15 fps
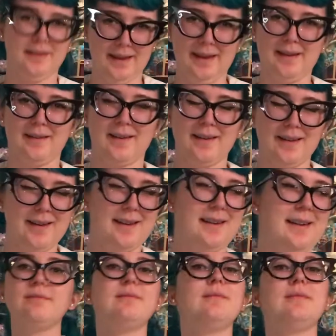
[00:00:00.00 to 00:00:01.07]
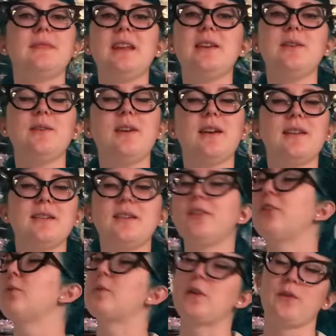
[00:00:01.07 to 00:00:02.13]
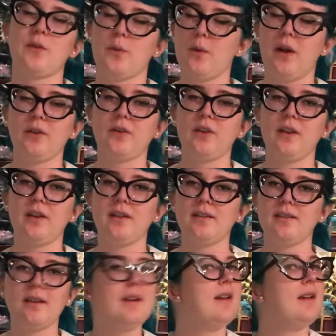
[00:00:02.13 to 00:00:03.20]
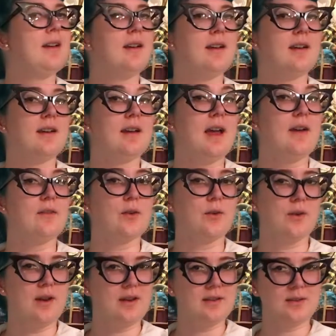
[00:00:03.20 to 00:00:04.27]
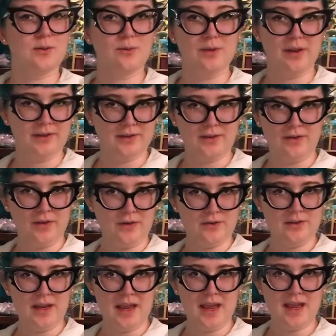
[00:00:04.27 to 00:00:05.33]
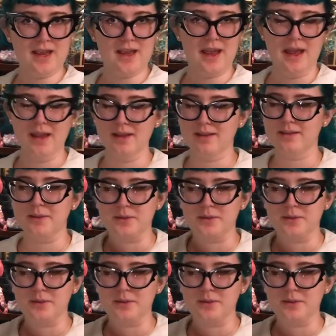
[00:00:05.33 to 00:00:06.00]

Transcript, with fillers: later. Thank you again so much for watching. Have a great rest of your day and